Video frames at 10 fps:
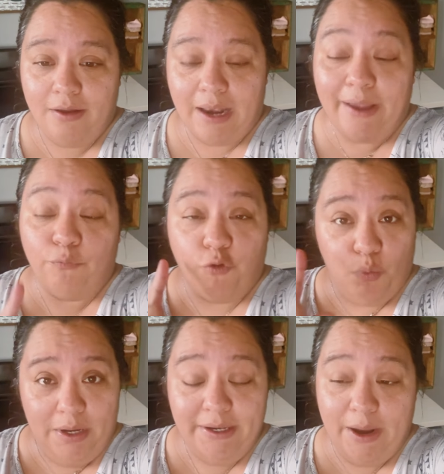Like, for
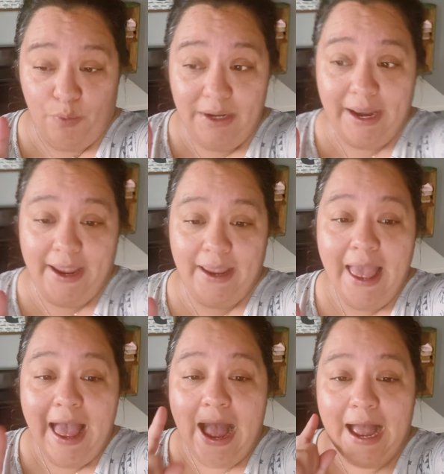one day,
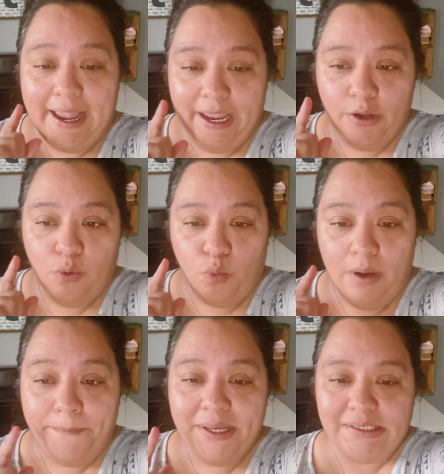I ate
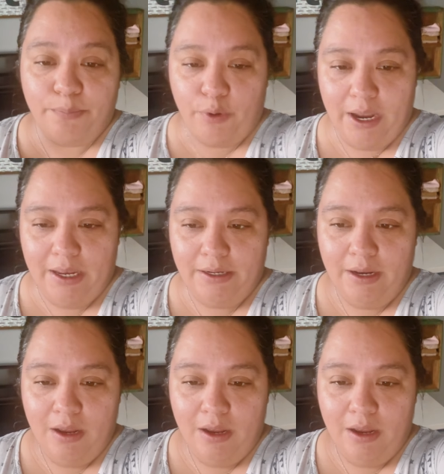one piece of bread.